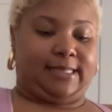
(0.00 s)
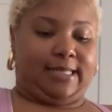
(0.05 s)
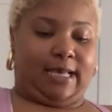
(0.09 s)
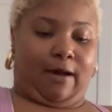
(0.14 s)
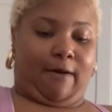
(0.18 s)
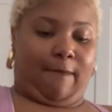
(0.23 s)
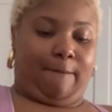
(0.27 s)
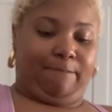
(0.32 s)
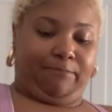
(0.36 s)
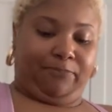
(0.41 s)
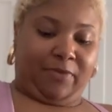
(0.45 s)

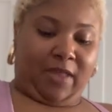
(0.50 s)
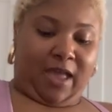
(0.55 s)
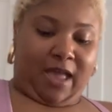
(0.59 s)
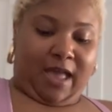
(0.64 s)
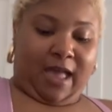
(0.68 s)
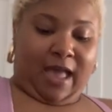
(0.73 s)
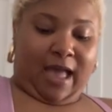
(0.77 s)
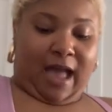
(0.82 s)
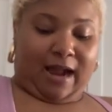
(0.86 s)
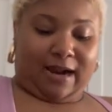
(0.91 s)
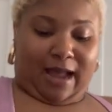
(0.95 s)
So
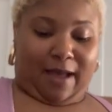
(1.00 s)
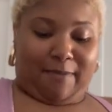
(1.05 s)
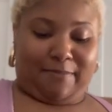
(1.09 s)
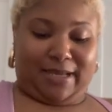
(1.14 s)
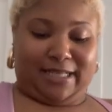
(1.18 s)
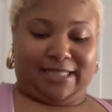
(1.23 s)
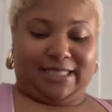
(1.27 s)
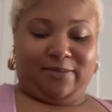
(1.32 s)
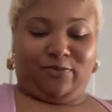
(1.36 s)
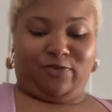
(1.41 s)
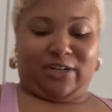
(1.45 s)
I got me
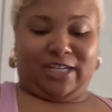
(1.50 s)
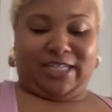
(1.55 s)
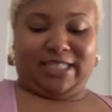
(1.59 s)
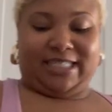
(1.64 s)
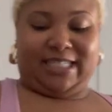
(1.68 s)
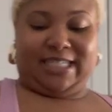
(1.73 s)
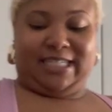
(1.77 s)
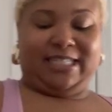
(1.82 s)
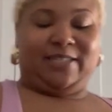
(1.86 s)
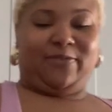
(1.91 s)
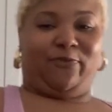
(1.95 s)
some
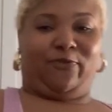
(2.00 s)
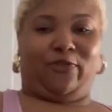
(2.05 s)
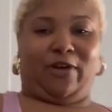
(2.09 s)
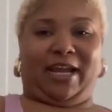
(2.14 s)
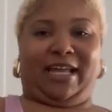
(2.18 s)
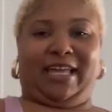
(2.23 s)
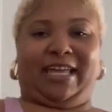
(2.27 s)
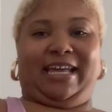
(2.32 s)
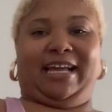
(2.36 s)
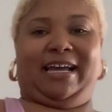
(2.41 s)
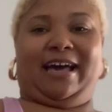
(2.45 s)
Reese's
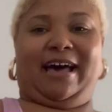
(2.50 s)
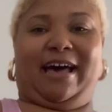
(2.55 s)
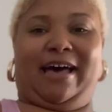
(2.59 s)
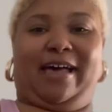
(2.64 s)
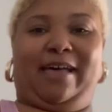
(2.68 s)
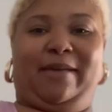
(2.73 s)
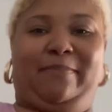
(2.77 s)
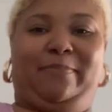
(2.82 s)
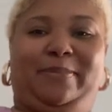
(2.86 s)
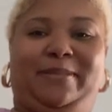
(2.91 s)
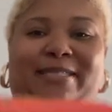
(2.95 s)
Franklin
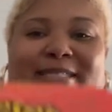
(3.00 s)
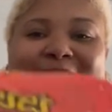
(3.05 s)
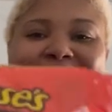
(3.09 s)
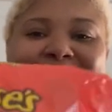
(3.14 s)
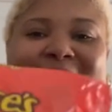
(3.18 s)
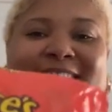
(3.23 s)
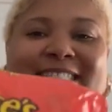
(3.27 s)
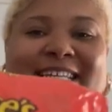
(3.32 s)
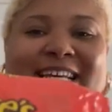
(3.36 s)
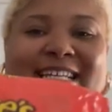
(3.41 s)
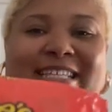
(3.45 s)
cups
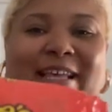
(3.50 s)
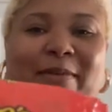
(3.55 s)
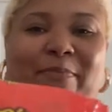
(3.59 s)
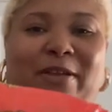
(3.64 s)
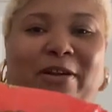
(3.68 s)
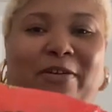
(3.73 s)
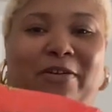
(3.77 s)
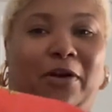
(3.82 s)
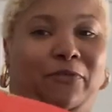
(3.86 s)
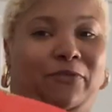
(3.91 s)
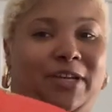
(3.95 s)
because I've
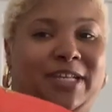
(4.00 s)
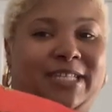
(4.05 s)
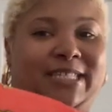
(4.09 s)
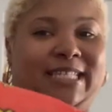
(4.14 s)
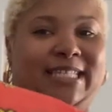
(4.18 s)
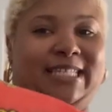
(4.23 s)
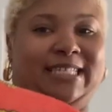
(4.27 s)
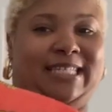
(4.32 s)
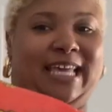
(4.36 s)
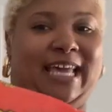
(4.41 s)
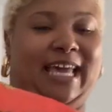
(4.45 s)
been on a
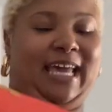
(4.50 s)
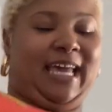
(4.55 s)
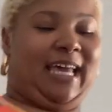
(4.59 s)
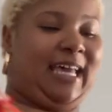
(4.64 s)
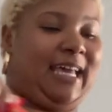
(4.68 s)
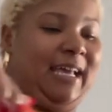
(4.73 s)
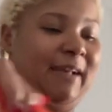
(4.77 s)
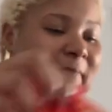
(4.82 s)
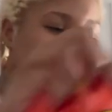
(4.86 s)
Reese's kick.